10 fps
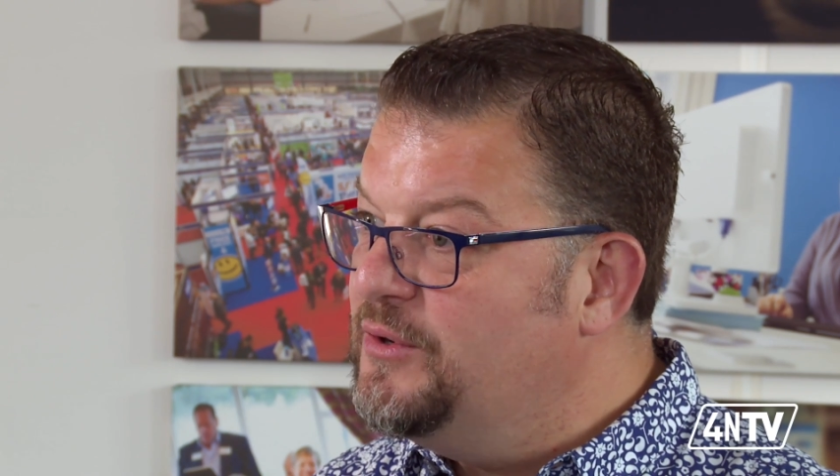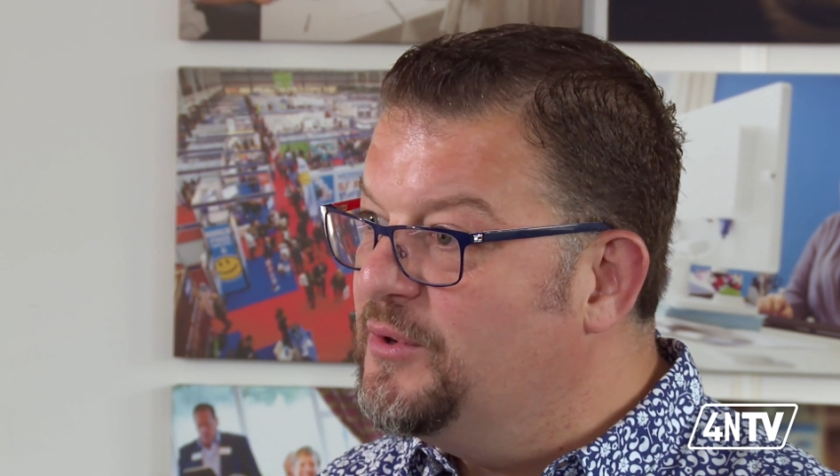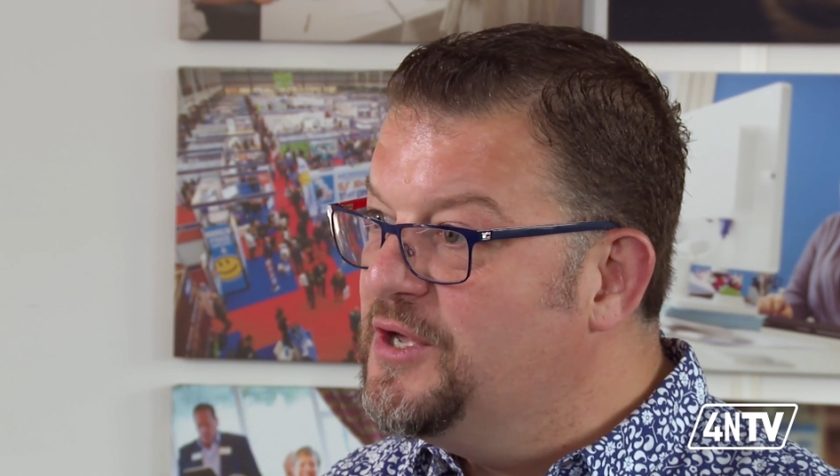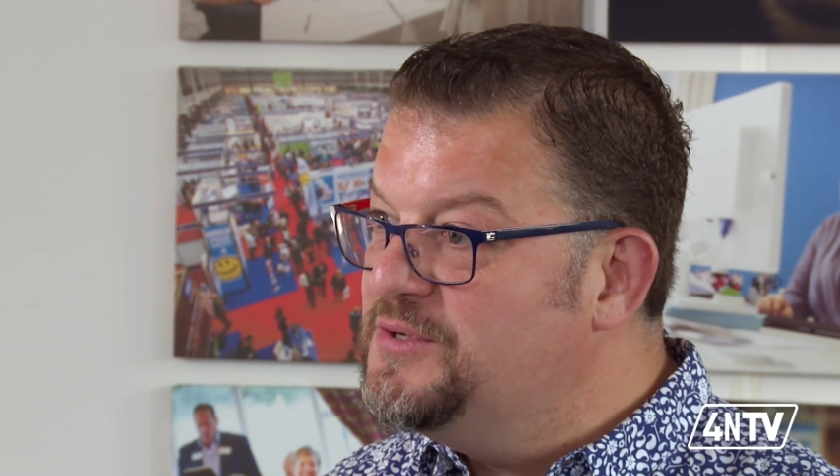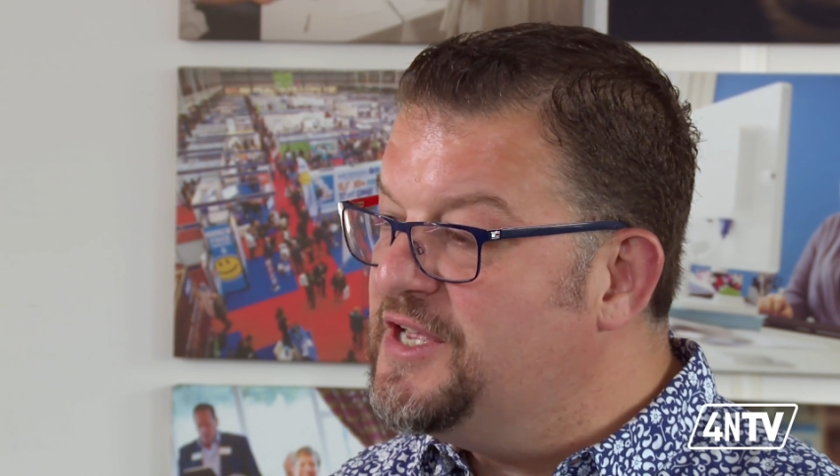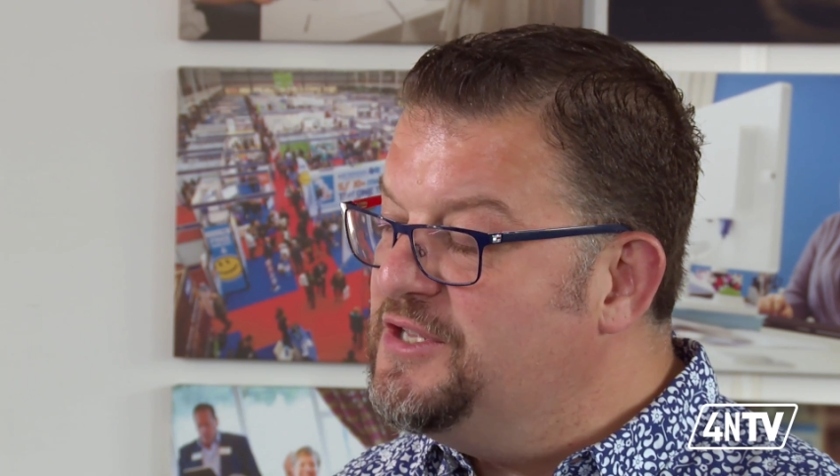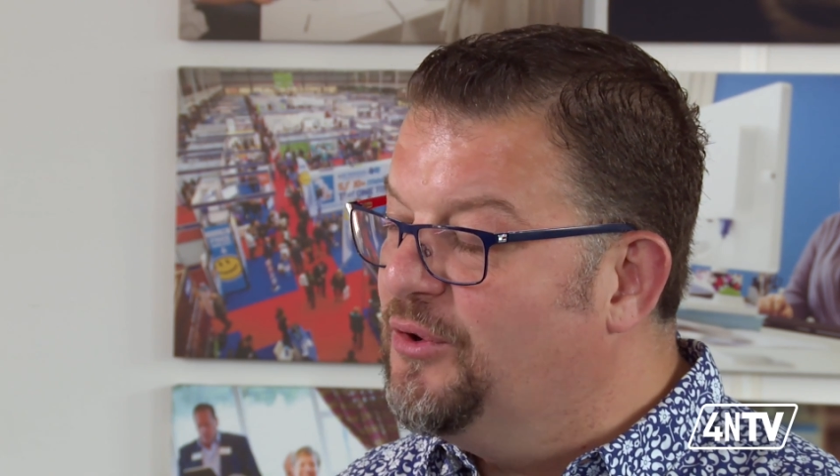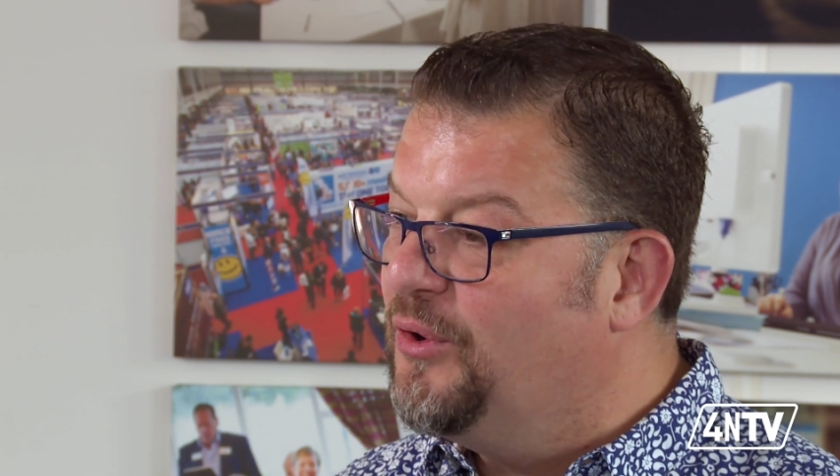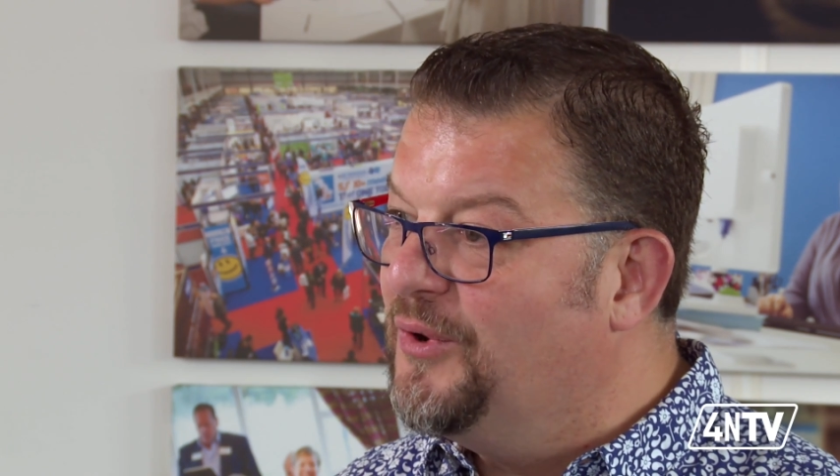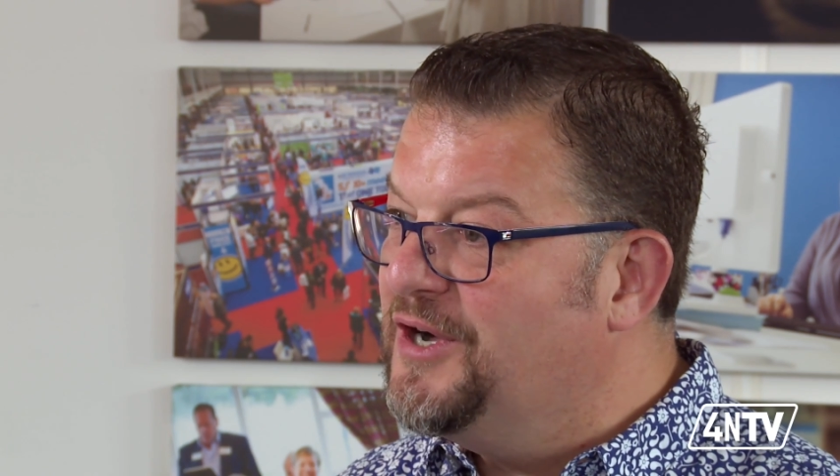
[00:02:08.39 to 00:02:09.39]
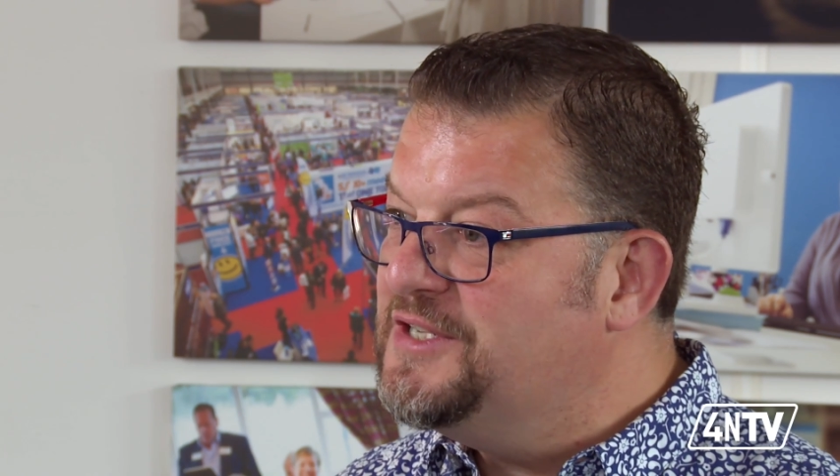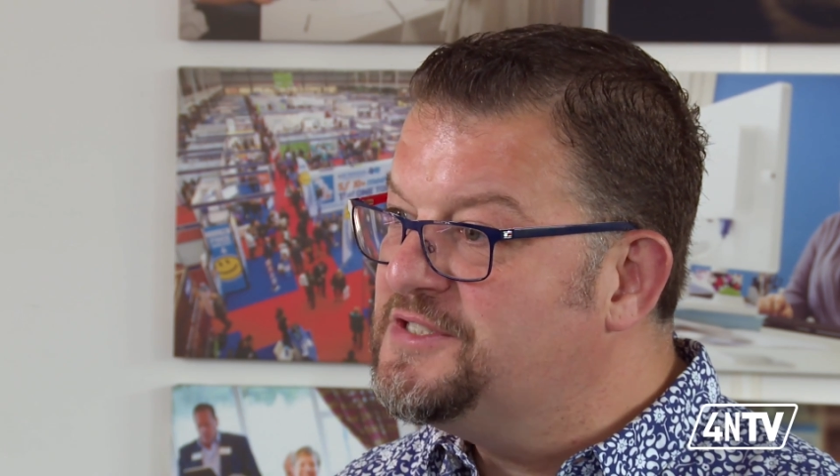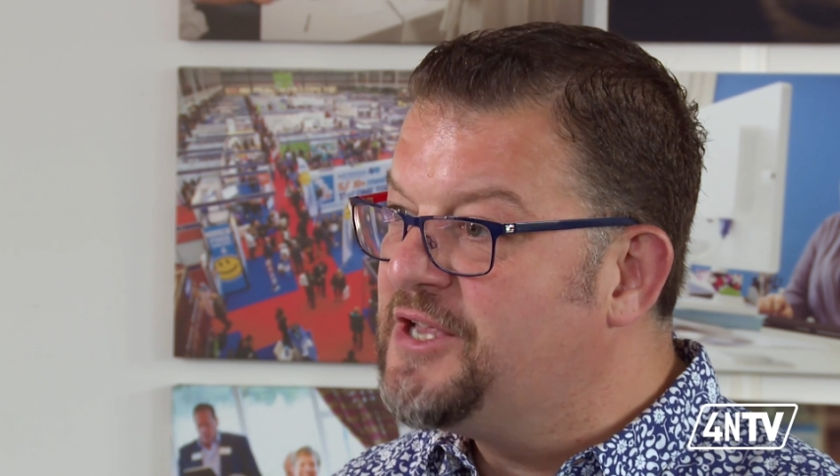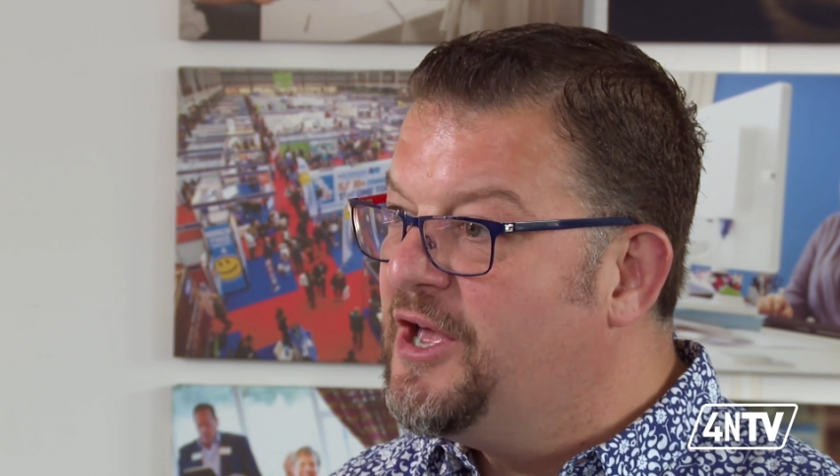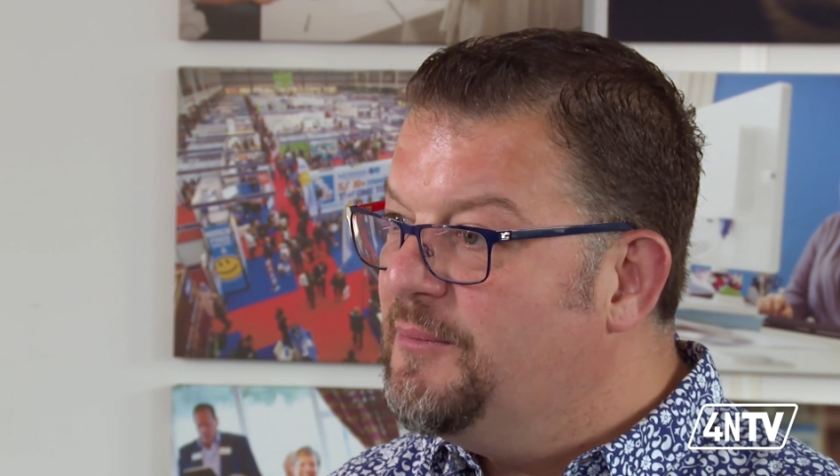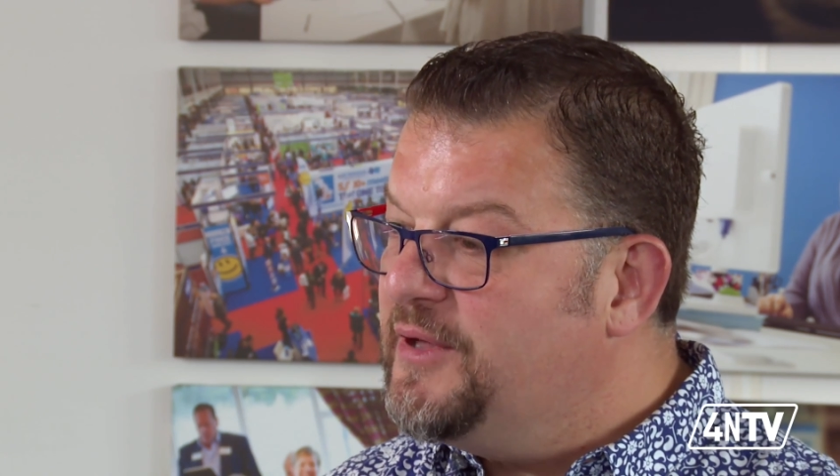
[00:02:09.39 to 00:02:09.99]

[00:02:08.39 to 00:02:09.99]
you're using your words,